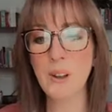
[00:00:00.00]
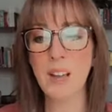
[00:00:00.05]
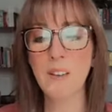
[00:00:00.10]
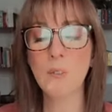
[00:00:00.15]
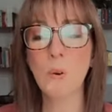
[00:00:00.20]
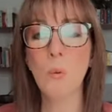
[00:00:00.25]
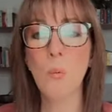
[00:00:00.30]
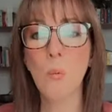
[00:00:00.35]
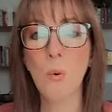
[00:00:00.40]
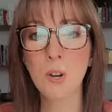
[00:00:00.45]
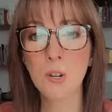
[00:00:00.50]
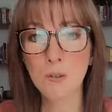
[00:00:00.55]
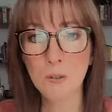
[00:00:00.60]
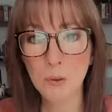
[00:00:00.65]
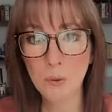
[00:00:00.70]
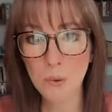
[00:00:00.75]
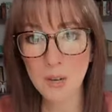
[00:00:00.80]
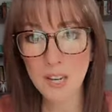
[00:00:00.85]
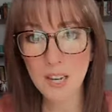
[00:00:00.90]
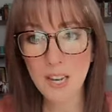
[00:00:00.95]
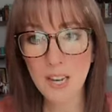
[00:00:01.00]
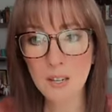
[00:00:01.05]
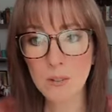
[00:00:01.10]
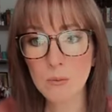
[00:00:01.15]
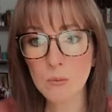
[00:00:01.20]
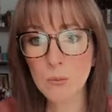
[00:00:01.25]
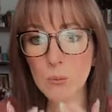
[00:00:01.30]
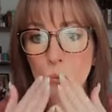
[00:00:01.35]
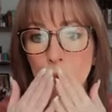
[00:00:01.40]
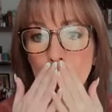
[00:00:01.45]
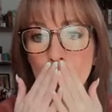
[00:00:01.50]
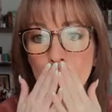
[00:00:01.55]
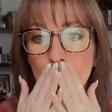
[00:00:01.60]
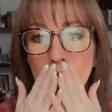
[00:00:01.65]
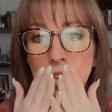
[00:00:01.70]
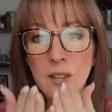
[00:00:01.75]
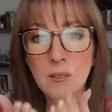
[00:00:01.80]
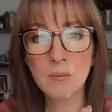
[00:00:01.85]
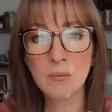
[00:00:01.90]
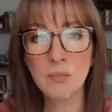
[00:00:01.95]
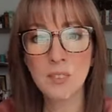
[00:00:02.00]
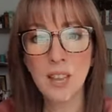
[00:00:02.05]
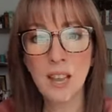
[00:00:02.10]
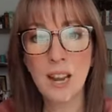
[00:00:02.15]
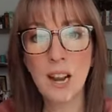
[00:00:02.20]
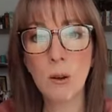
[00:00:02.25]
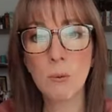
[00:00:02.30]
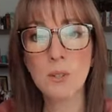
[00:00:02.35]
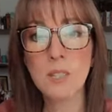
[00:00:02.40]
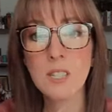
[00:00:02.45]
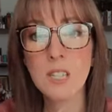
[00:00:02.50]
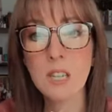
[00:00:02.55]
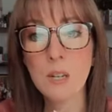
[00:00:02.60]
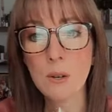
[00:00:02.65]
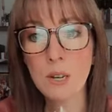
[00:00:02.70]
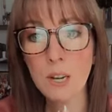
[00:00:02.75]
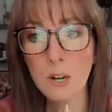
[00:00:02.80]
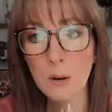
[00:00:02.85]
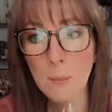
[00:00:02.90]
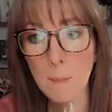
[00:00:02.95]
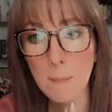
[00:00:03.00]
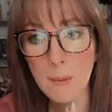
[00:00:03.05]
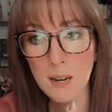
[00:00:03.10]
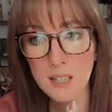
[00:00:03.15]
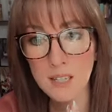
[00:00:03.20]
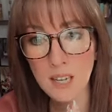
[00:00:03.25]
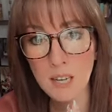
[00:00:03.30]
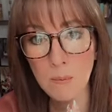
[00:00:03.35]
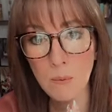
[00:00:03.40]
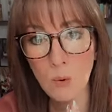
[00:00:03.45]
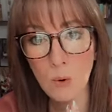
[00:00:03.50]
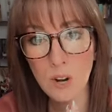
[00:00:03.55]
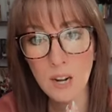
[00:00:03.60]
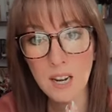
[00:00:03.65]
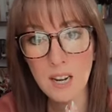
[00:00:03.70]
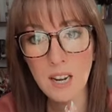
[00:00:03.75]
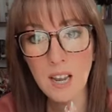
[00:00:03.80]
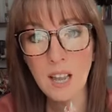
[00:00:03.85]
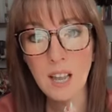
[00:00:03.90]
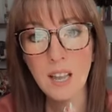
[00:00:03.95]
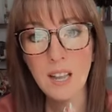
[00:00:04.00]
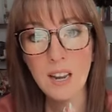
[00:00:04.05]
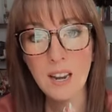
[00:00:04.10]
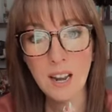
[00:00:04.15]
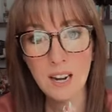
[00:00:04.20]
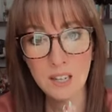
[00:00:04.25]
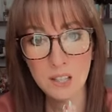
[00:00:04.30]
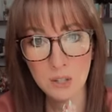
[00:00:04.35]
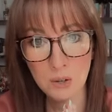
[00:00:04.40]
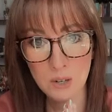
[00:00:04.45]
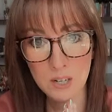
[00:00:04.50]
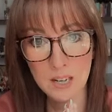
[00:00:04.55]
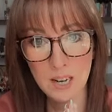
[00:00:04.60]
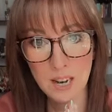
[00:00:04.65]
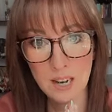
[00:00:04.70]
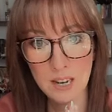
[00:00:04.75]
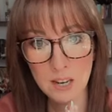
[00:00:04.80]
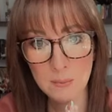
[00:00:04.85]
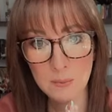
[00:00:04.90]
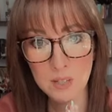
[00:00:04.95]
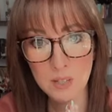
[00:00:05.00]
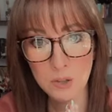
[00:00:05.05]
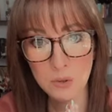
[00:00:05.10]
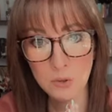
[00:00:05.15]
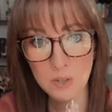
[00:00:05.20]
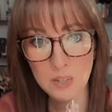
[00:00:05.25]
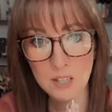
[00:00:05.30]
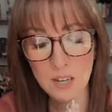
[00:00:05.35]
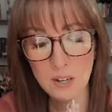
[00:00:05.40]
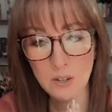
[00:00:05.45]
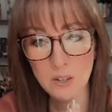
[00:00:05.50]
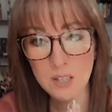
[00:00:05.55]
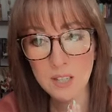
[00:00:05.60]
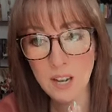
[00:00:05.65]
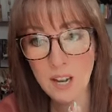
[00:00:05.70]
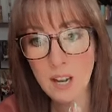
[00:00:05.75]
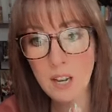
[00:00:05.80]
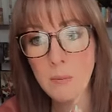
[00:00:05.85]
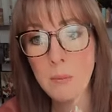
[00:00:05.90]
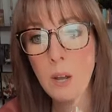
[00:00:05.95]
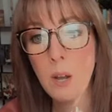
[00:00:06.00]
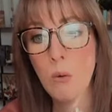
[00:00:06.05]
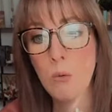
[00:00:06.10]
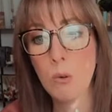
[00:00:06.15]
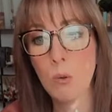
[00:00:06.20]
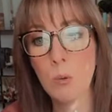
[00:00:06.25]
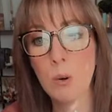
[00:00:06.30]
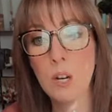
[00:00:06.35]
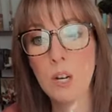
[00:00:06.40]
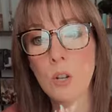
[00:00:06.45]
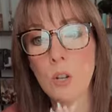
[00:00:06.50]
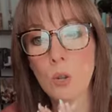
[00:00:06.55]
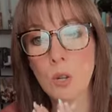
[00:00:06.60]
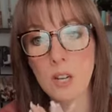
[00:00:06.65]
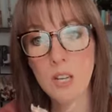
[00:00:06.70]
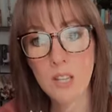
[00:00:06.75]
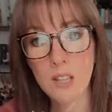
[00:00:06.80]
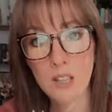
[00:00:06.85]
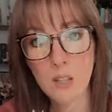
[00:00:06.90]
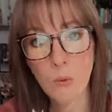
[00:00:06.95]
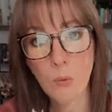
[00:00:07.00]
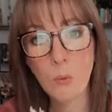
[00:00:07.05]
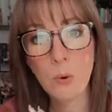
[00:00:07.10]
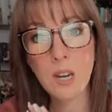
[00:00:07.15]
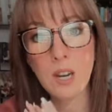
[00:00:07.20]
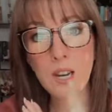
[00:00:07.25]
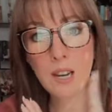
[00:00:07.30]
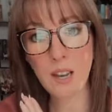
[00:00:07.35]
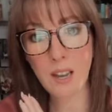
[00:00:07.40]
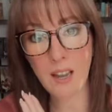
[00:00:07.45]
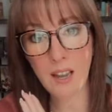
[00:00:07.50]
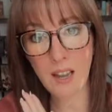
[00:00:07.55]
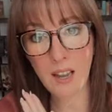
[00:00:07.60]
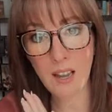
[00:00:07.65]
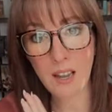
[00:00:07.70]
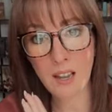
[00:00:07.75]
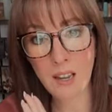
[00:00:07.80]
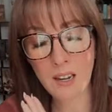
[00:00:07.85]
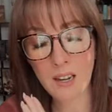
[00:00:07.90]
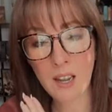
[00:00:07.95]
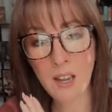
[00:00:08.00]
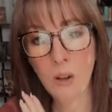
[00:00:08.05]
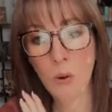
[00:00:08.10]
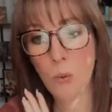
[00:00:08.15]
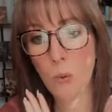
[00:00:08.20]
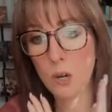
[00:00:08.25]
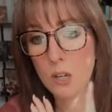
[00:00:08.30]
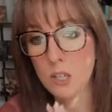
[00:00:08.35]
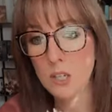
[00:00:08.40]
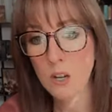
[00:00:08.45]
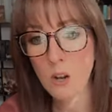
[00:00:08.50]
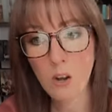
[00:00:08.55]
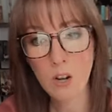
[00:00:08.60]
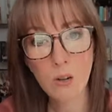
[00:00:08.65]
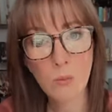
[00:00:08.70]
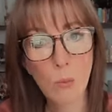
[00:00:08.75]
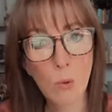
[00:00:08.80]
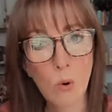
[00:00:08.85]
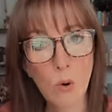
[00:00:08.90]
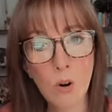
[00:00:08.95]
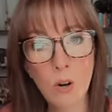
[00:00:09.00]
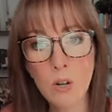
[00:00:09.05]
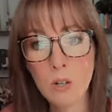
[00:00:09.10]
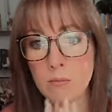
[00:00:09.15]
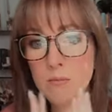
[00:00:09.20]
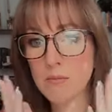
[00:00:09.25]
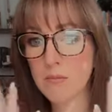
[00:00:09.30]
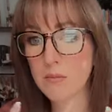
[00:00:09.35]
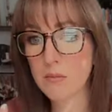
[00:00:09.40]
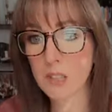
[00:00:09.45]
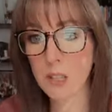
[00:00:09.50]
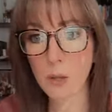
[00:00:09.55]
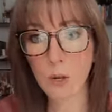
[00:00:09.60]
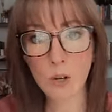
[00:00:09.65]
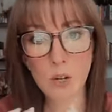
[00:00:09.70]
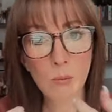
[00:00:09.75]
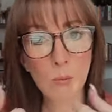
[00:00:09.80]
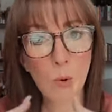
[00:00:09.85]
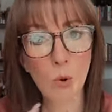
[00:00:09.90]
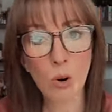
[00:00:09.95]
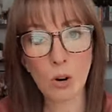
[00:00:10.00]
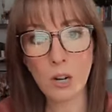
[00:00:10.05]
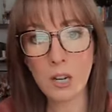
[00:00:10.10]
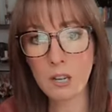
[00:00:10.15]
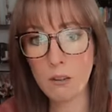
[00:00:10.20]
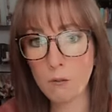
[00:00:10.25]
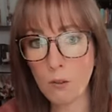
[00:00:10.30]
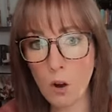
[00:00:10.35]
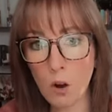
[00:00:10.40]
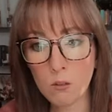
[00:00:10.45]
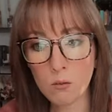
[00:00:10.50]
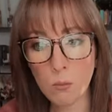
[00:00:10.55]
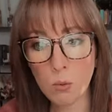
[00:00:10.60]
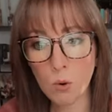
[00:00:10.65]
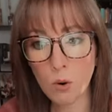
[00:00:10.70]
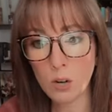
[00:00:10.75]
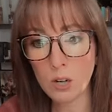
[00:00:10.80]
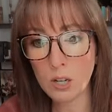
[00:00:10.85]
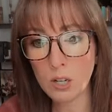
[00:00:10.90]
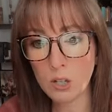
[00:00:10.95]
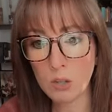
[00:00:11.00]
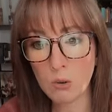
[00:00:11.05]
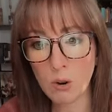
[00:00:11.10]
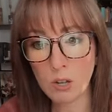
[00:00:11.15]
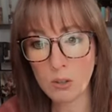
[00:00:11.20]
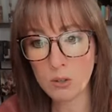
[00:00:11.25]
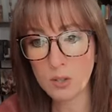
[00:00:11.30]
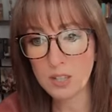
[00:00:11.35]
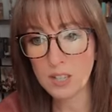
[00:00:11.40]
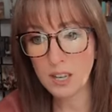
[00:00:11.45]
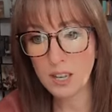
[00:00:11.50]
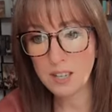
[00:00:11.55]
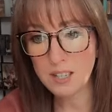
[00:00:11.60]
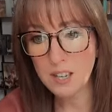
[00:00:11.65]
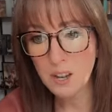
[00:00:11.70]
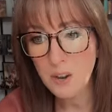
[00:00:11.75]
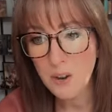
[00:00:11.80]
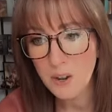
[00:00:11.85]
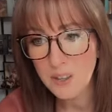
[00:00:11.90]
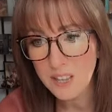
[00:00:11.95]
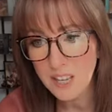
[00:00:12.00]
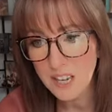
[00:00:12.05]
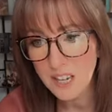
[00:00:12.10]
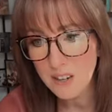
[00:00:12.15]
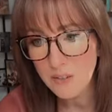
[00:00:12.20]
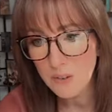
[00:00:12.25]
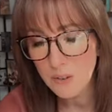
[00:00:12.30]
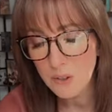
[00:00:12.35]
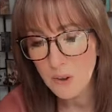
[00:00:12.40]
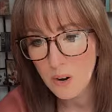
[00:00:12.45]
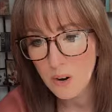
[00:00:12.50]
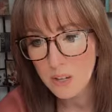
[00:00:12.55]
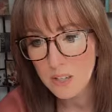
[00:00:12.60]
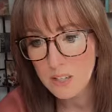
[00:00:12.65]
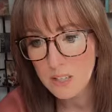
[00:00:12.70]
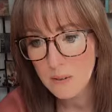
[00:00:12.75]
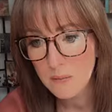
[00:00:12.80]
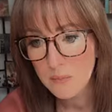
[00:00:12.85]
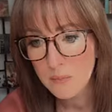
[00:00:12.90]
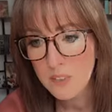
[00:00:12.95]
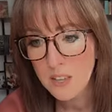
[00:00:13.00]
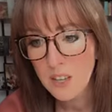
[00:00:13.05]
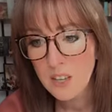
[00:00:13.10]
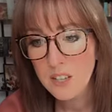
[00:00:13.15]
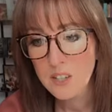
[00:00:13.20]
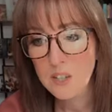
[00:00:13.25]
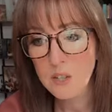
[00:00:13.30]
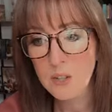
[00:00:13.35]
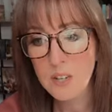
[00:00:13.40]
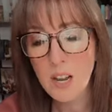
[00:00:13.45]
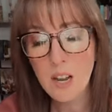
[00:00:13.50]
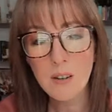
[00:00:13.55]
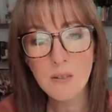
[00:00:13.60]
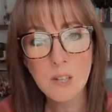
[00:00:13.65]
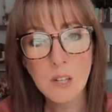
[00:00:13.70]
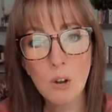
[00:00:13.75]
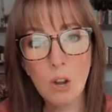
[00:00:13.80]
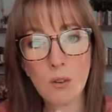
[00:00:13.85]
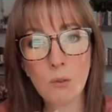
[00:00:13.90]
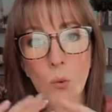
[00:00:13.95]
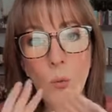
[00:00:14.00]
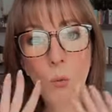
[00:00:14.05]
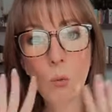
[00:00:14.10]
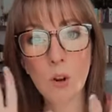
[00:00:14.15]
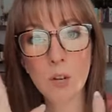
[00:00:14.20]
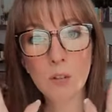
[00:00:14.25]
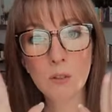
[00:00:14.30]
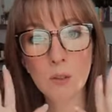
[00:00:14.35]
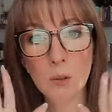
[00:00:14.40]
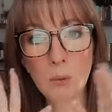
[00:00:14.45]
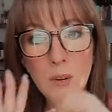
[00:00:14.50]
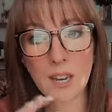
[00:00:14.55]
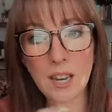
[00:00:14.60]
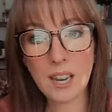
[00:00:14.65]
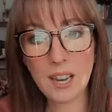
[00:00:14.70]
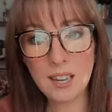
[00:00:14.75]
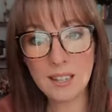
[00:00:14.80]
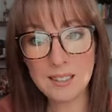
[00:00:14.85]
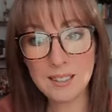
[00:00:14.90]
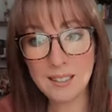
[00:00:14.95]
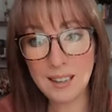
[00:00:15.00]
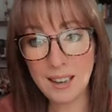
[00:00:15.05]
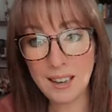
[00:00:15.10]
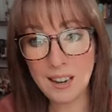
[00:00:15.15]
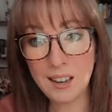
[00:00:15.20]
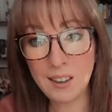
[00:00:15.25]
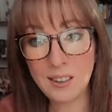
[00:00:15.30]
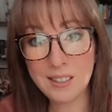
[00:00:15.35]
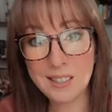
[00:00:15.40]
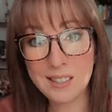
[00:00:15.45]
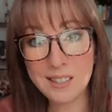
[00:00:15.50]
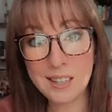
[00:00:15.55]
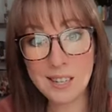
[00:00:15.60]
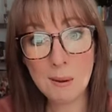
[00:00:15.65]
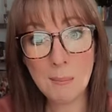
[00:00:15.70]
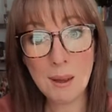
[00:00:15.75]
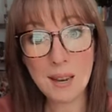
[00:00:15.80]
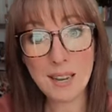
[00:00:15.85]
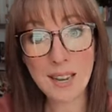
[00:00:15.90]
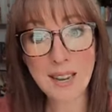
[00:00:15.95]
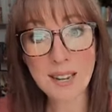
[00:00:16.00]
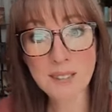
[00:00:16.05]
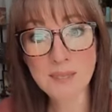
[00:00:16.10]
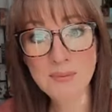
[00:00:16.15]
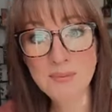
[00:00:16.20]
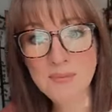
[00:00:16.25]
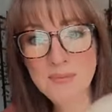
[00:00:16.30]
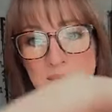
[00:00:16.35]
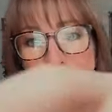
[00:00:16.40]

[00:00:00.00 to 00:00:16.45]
so have a wonderful weekend. Mwah. And I will see you here Monday morning, 9:30 a.m. Central Standard Time, where we're going to look at the week ahead. We're going to talk more, learn more, evolve more, and do all those things. Oh, thank you for the hearts. So yeah, y'all have a wonderful weekend, and I'll see you Monday.